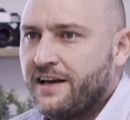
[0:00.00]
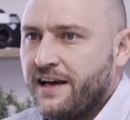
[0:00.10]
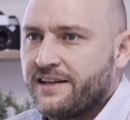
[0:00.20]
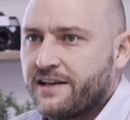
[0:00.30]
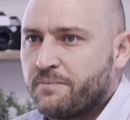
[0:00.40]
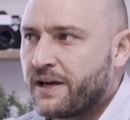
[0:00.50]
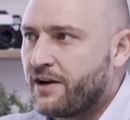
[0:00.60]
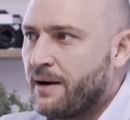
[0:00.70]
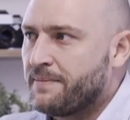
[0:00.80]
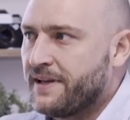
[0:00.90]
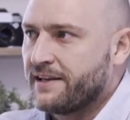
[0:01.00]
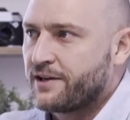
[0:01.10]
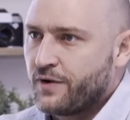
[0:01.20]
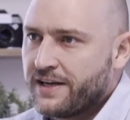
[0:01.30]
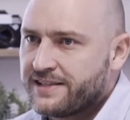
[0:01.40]
And did it pick up then
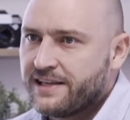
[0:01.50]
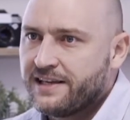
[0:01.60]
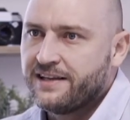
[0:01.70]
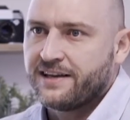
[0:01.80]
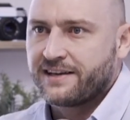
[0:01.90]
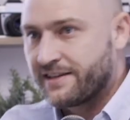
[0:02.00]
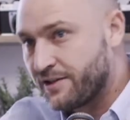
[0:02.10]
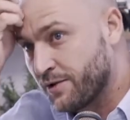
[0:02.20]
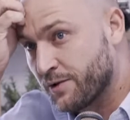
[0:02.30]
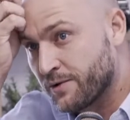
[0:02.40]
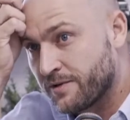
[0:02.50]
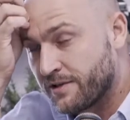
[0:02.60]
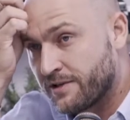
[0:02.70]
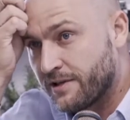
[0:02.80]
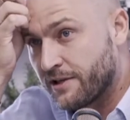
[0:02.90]
crazily? Like did
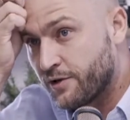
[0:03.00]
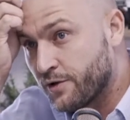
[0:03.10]
through the